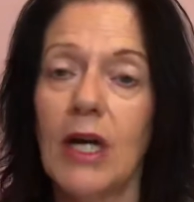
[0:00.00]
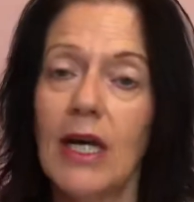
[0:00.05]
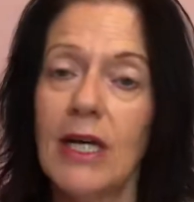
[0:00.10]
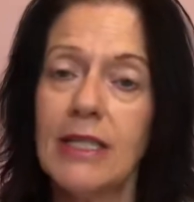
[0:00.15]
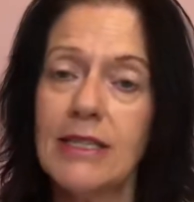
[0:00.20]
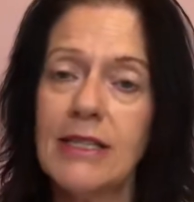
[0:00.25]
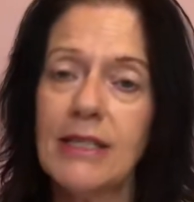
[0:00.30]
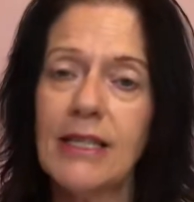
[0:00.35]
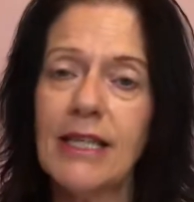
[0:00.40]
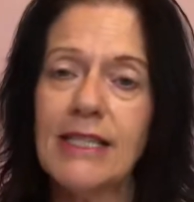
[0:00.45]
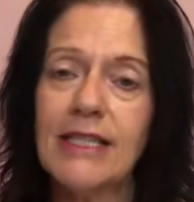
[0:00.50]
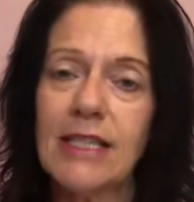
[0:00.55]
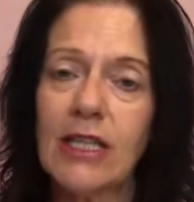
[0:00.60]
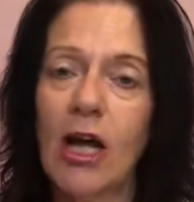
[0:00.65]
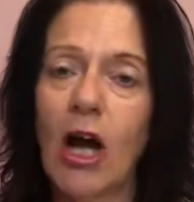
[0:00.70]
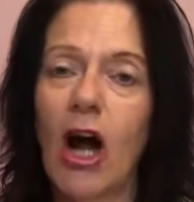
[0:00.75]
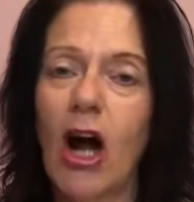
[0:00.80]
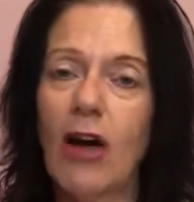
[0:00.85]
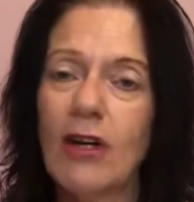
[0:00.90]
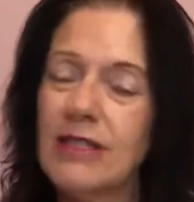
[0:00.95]
So these
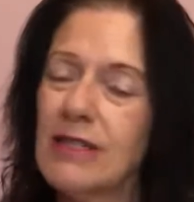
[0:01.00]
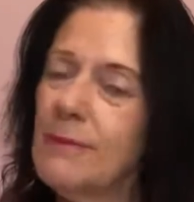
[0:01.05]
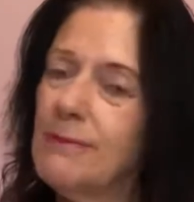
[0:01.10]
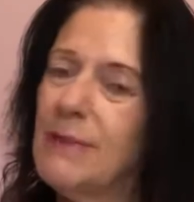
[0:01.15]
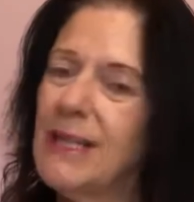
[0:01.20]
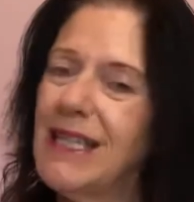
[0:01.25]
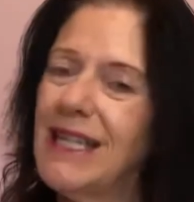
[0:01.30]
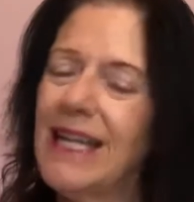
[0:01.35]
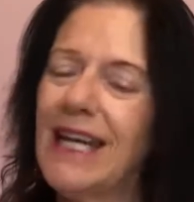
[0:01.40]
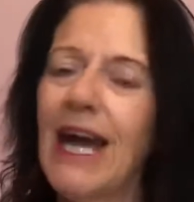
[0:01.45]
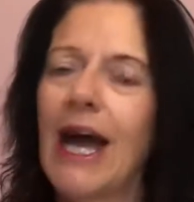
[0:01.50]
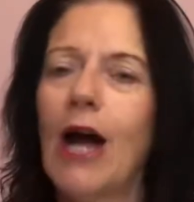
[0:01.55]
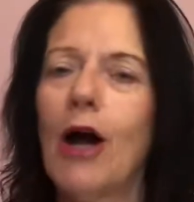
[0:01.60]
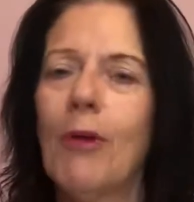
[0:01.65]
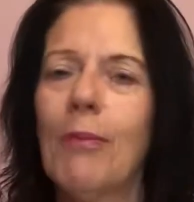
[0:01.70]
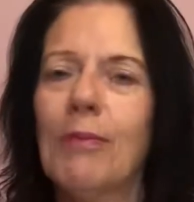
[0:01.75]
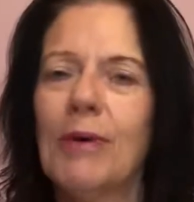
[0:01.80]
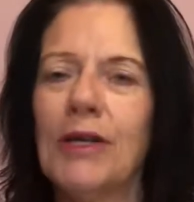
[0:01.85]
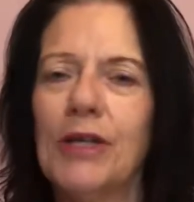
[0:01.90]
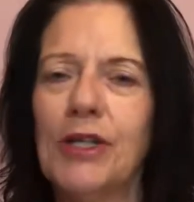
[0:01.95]
cards are merely
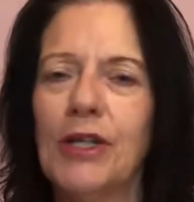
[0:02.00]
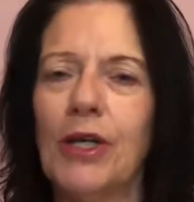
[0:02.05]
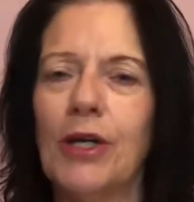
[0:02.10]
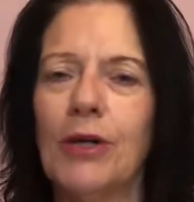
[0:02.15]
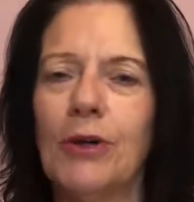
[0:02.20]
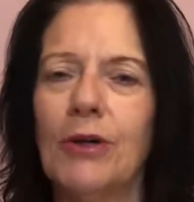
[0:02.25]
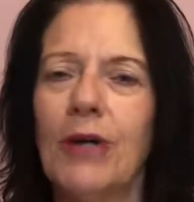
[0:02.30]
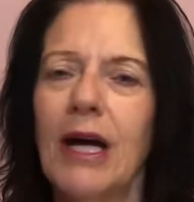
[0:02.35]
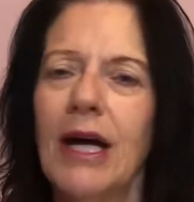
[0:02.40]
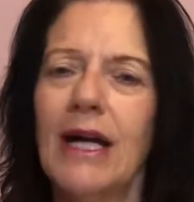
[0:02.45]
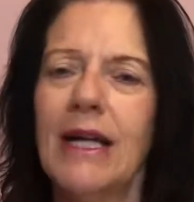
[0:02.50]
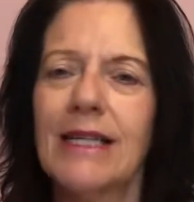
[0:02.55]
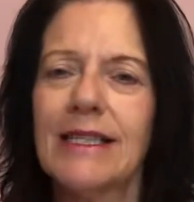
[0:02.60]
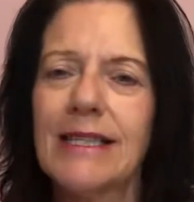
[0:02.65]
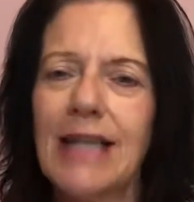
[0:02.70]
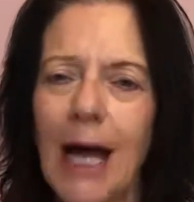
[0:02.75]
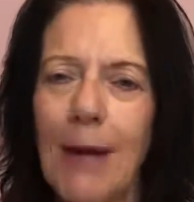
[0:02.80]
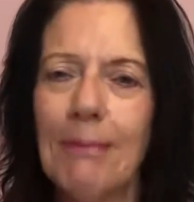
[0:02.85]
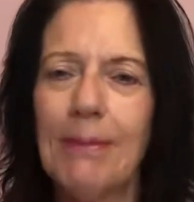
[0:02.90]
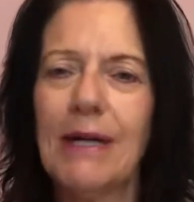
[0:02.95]
helping you
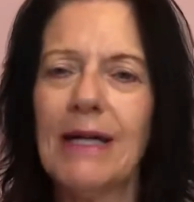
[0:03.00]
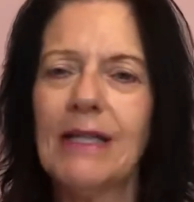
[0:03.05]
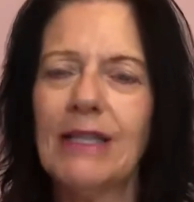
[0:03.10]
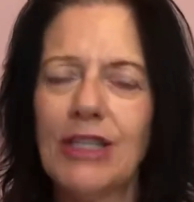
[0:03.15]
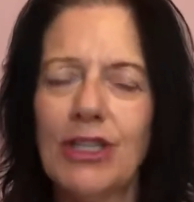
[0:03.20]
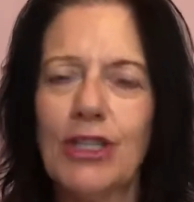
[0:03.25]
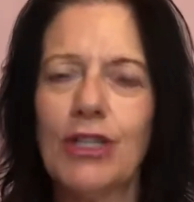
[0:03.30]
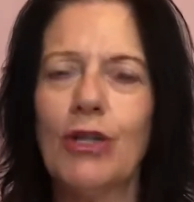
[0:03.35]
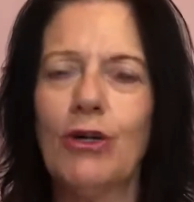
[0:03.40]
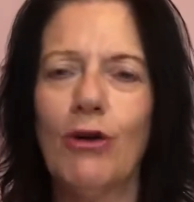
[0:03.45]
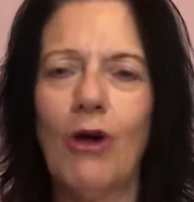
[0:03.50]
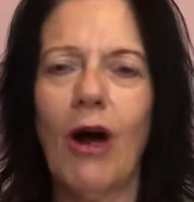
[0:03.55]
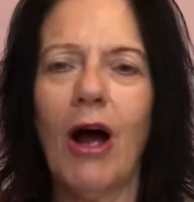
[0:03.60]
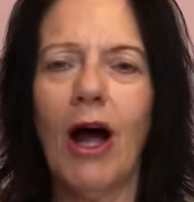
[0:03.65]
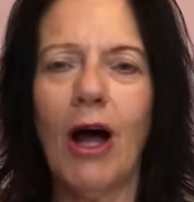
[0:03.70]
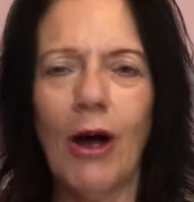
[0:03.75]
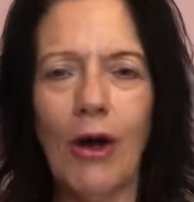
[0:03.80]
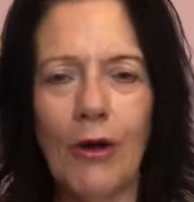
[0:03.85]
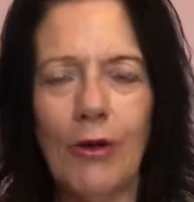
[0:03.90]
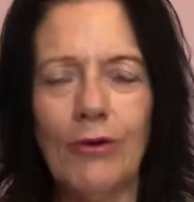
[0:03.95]
tap into your
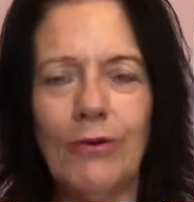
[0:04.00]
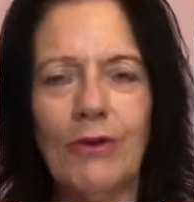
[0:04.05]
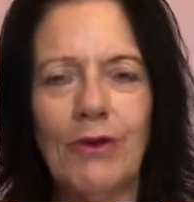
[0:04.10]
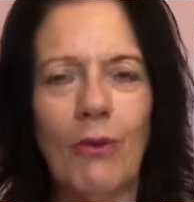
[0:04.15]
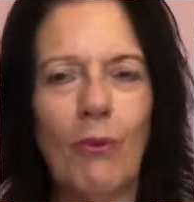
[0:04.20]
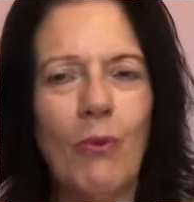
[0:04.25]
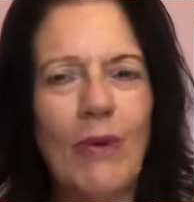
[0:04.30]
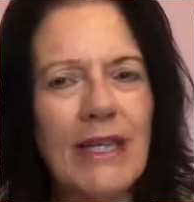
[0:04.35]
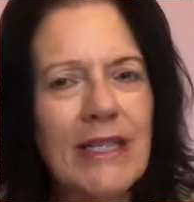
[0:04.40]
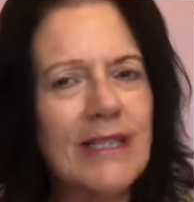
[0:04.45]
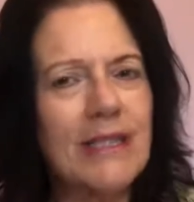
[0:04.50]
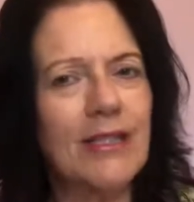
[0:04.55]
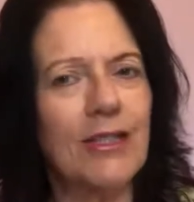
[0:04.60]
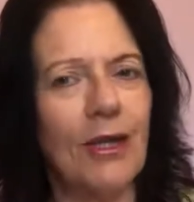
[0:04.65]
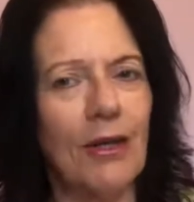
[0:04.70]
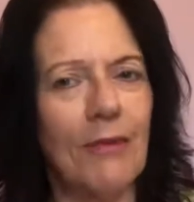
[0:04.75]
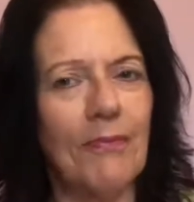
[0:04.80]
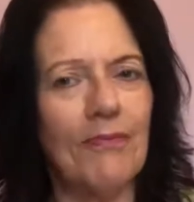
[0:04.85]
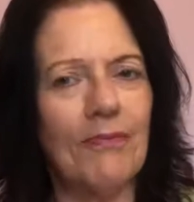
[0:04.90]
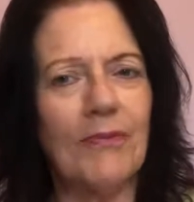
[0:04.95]
own
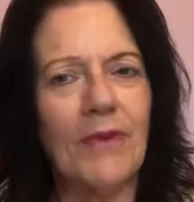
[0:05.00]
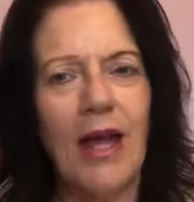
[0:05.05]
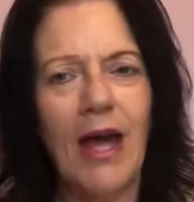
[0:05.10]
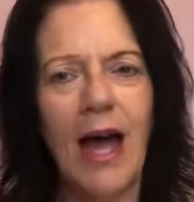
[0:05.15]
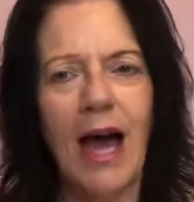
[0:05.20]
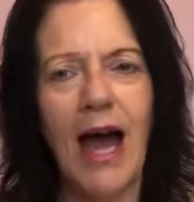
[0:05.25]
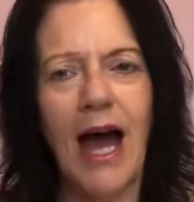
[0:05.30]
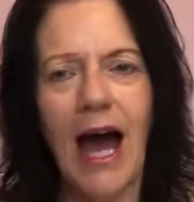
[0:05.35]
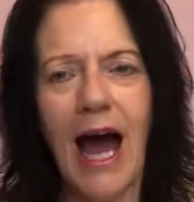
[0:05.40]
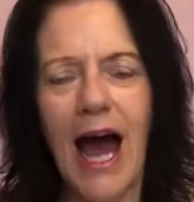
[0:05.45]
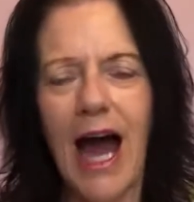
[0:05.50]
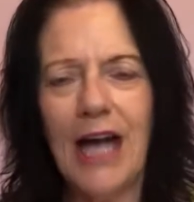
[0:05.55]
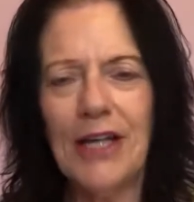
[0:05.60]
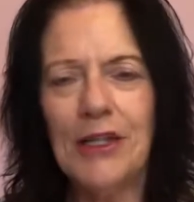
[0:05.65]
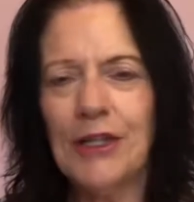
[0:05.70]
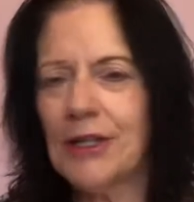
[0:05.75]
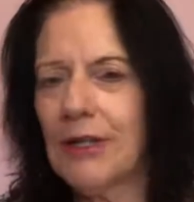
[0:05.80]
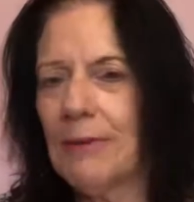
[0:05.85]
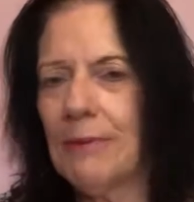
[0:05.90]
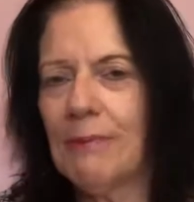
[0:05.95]
wisdom. And you
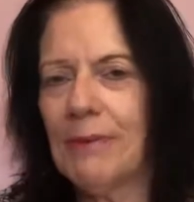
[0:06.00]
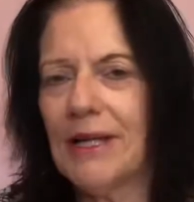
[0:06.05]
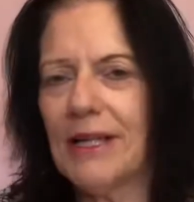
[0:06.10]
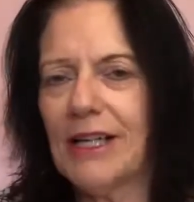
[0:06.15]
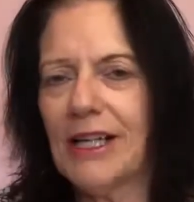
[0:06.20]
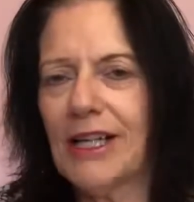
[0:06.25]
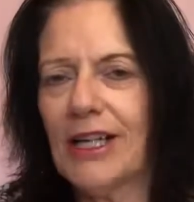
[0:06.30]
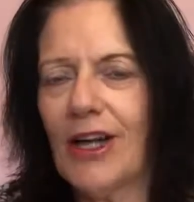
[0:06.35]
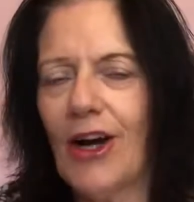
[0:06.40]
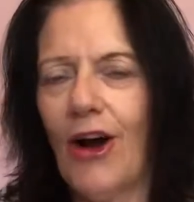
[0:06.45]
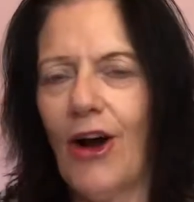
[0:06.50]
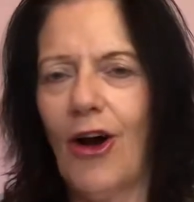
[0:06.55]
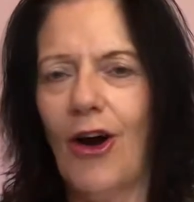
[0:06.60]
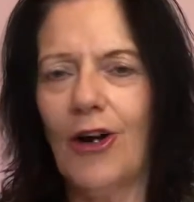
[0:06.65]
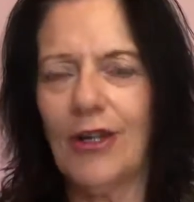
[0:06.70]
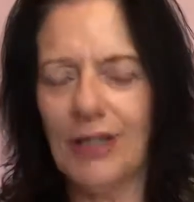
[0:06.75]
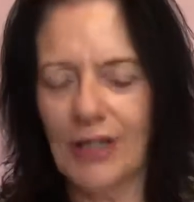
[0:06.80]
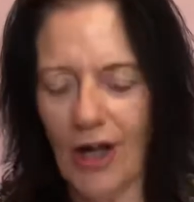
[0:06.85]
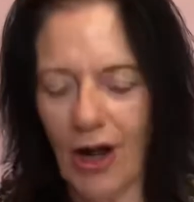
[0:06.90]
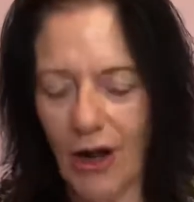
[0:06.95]
can pick a card
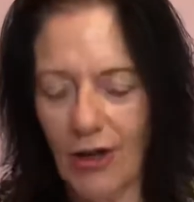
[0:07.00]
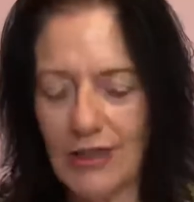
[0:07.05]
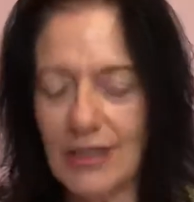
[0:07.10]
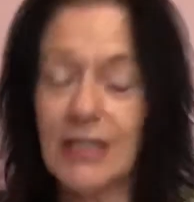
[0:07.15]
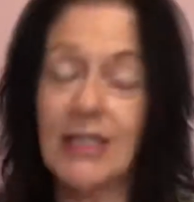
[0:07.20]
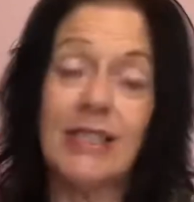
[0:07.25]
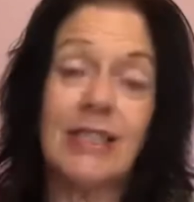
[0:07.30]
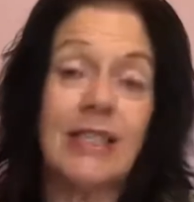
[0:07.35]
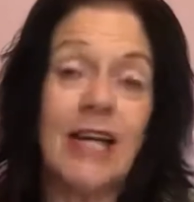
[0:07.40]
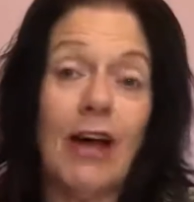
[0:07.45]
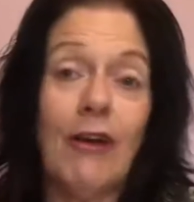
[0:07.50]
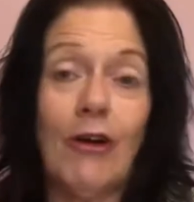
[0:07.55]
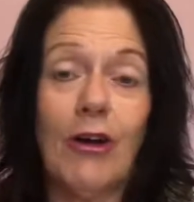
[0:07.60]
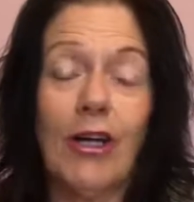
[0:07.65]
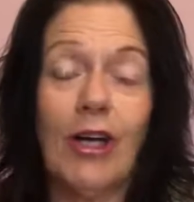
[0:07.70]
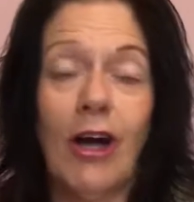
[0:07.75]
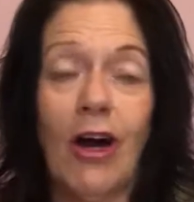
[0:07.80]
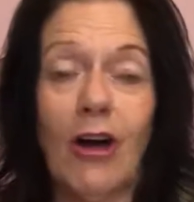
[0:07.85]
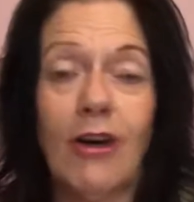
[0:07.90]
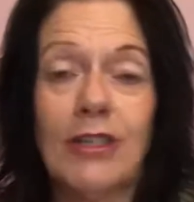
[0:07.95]
and ask the tarot
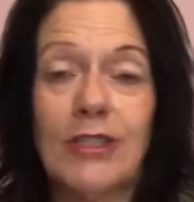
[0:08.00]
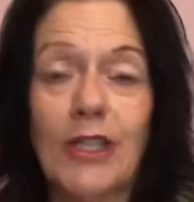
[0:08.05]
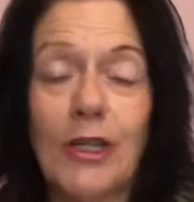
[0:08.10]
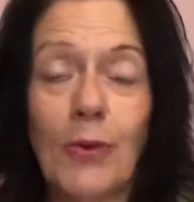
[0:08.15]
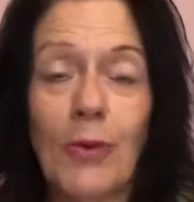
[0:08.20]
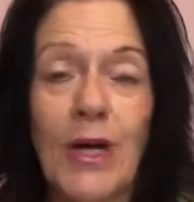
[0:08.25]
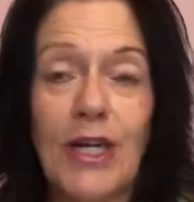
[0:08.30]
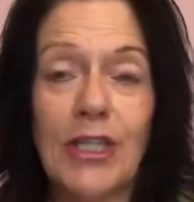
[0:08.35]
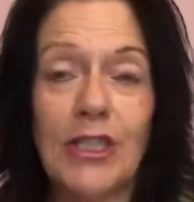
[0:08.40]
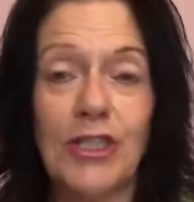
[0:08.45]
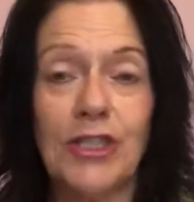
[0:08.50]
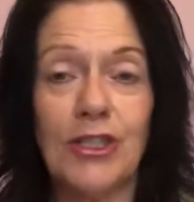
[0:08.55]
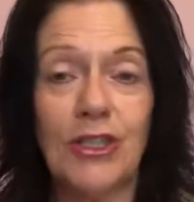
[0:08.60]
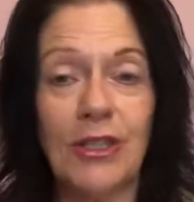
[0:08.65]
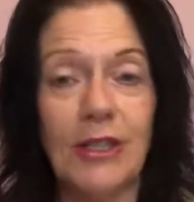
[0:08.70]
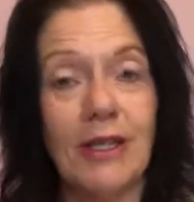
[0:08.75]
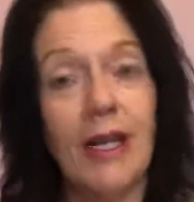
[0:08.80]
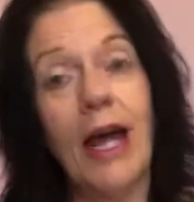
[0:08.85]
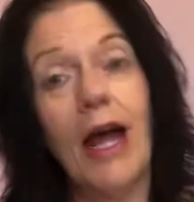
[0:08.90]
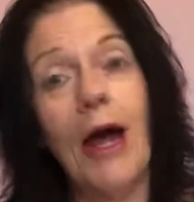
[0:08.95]
cards a
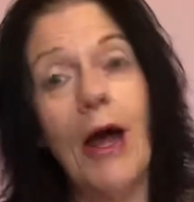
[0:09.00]
question.